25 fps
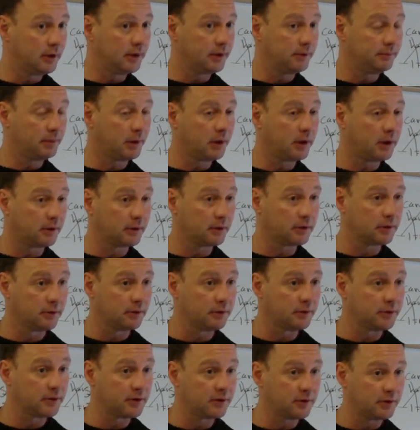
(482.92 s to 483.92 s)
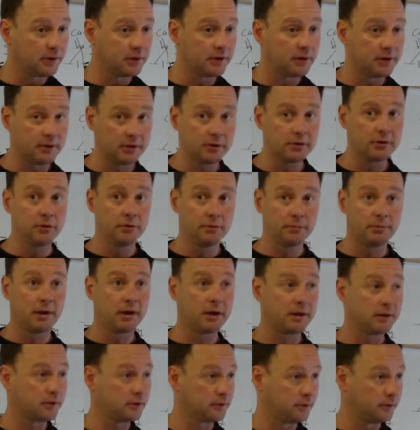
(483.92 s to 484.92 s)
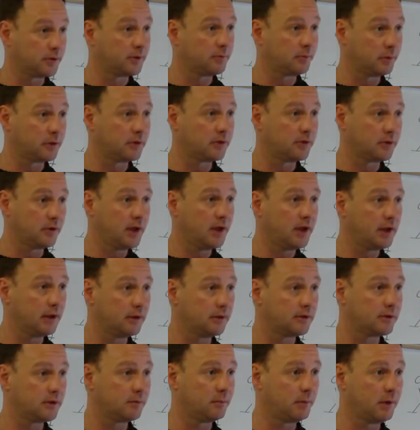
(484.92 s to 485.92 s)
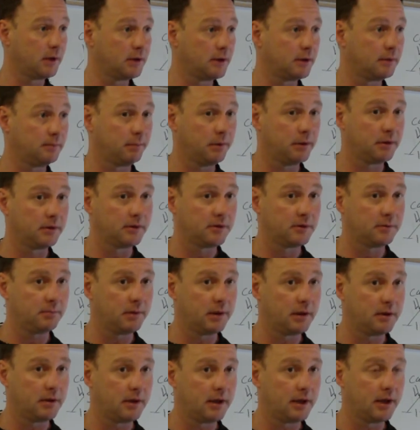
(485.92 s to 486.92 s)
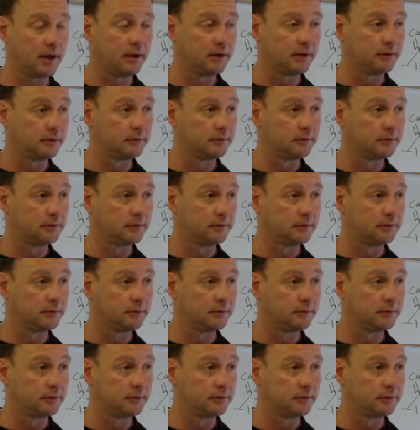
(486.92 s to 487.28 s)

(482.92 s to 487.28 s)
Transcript: particles, 2 particles per state, a spin up and a spin down.